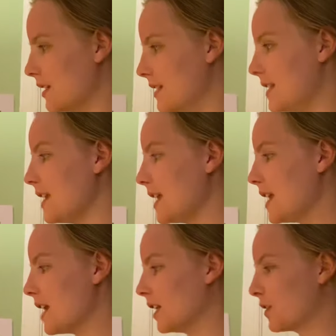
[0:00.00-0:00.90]

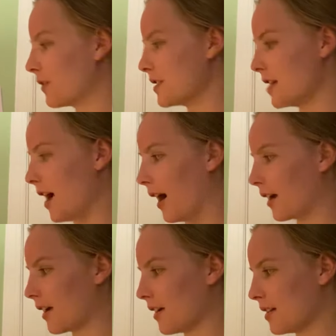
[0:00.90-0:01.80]
D is for
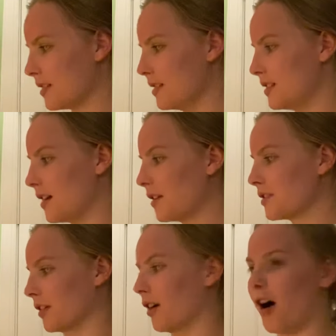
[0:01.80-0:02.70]
duck.
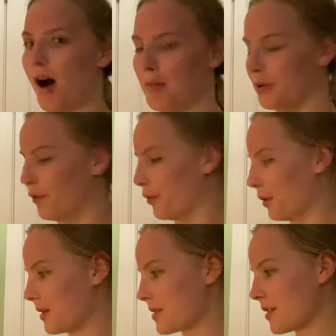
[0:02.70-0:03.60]
Ducks are
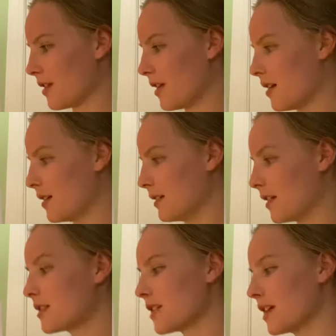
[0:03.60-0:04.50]
omnivores.
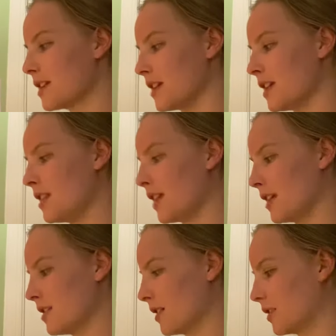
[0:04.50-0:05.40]
Ducks like to eat
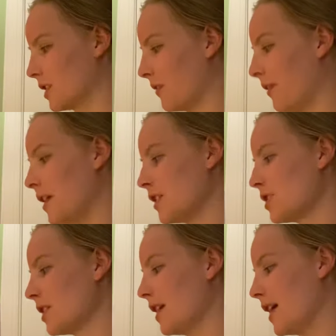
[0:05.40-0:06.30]
things such as
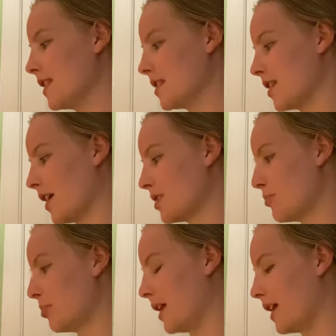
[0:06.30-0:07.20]
fish, insects,
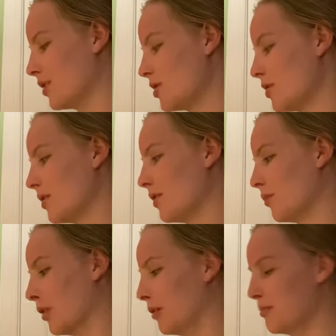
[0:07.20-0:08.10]
plants,
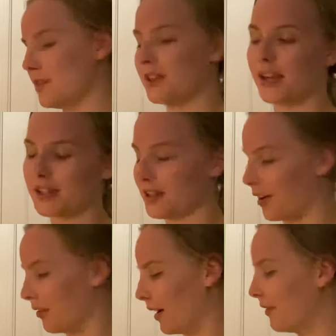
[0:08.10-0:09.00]
worms,
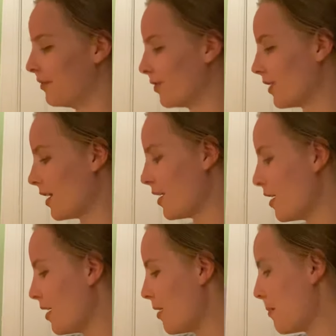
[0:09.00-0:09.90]
etc.
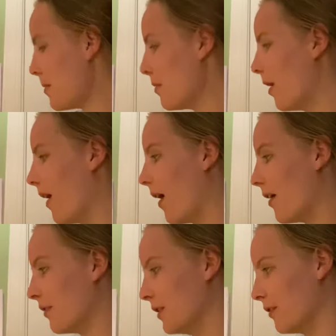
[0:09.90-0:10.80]
People
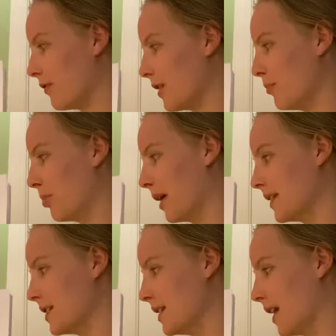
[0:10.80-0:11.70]
often feed
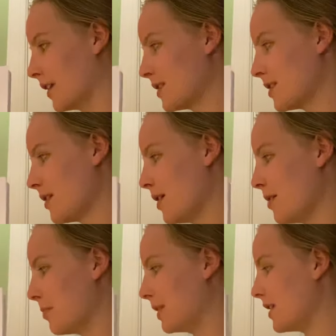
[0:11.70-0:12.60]
bread to ducks,
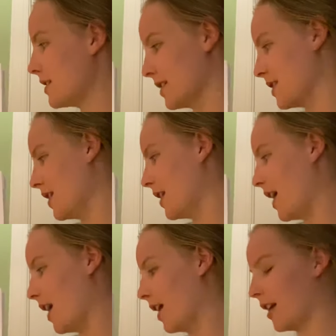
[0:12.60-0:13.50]
but this is
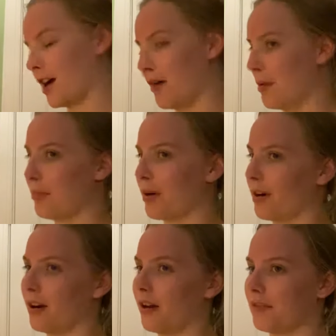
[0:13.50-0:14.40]
not a common
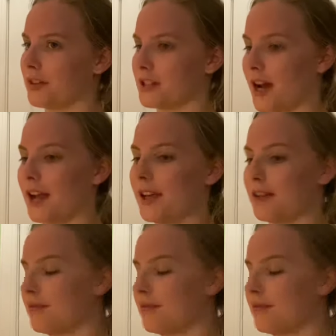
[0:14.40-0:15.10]
part of their diet.